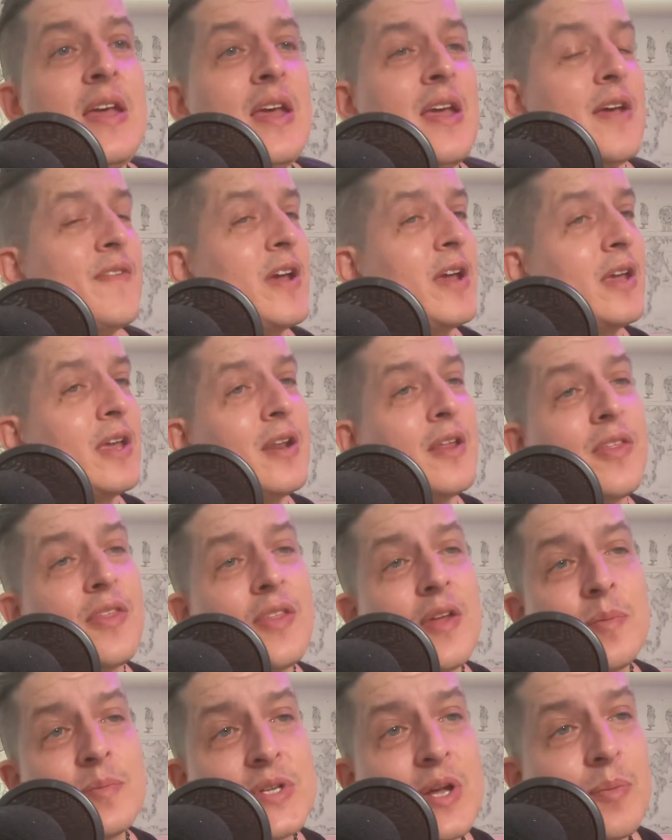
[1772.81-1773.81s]
If I could get a
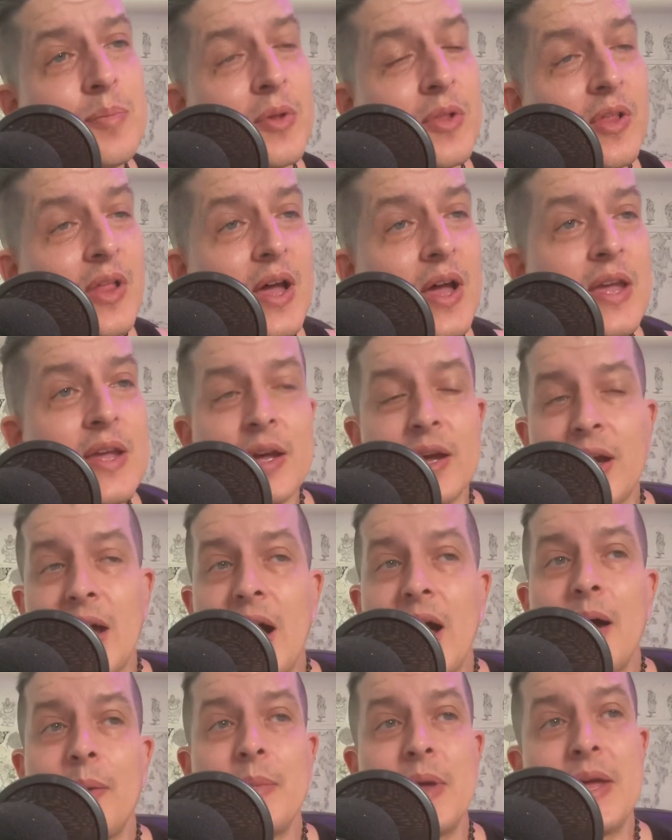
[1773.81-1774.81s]
thumbs up, a like, a
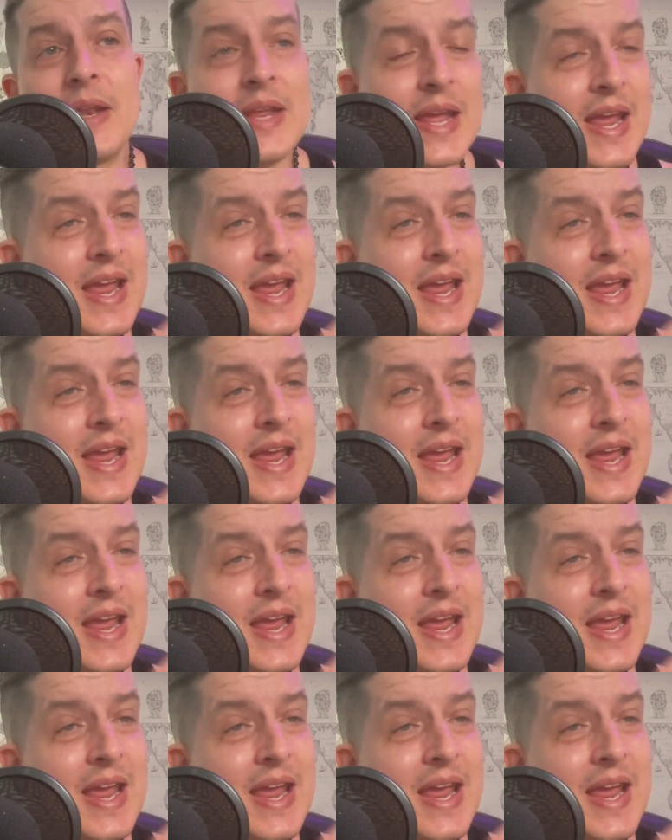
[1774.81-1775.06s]
comment,